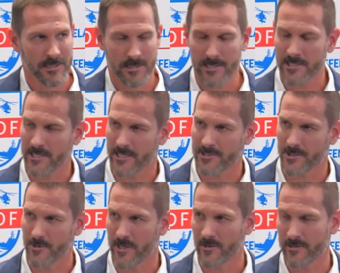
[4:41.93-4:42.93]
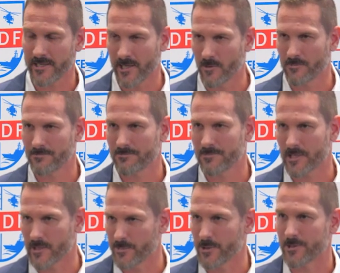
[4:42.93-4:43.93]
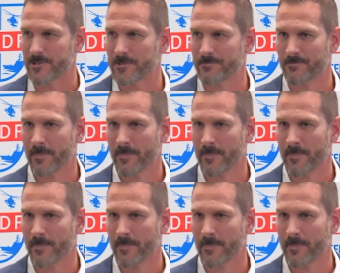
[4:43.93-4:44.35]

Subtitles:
Lexicons do not help the computers.